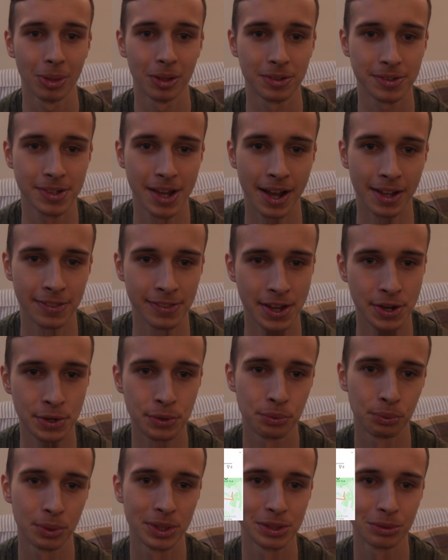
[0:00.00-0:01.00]
So yeah,
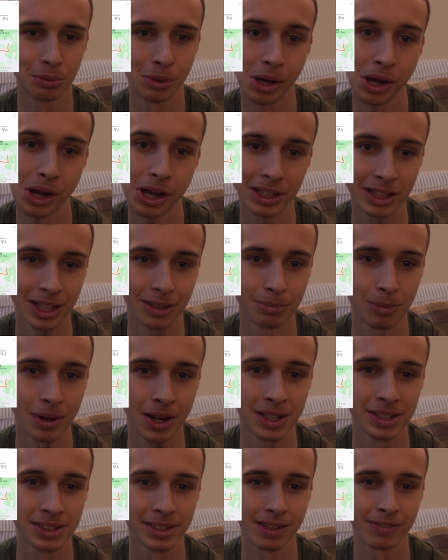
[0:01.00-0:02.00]
then went to work, did
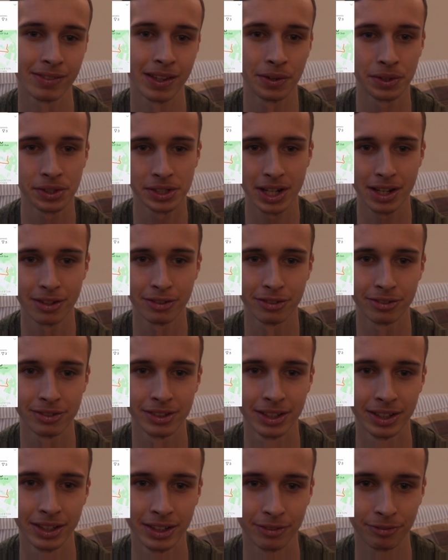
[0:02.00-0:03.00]
my 7-hour
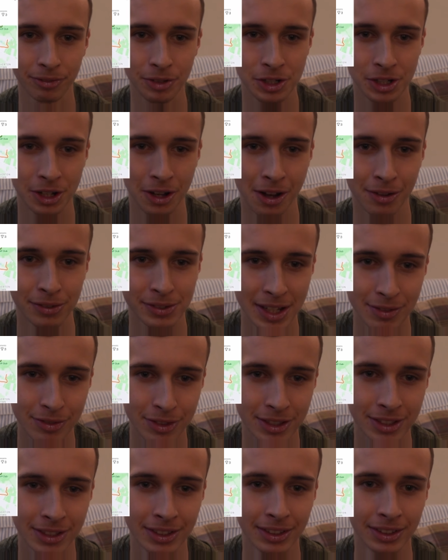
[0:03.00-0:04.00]
shift, finished at
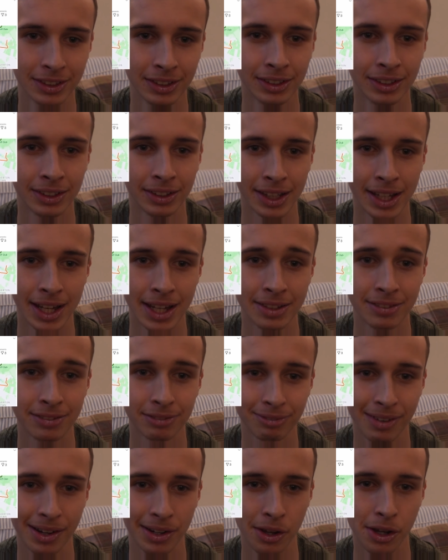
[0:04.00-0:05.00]
7:30, then
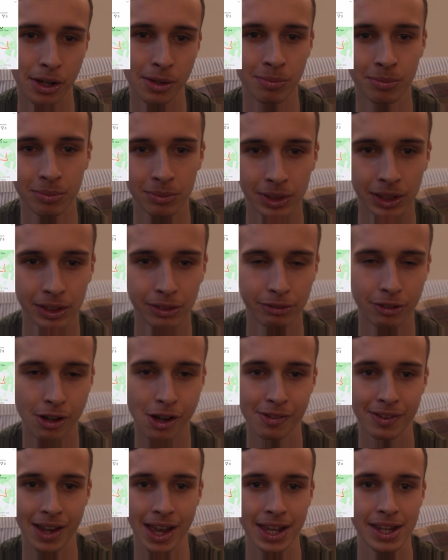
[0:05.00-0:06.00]
ran home,
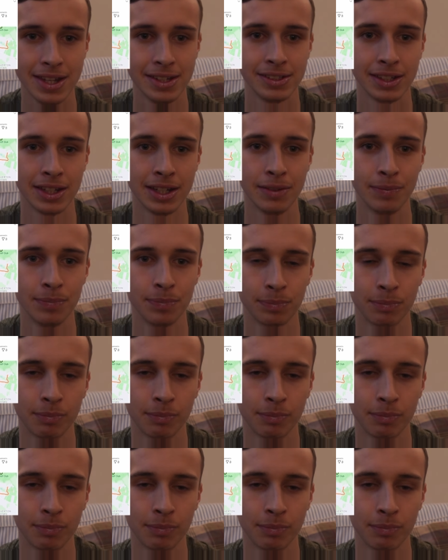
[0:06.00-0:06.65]
5K easy.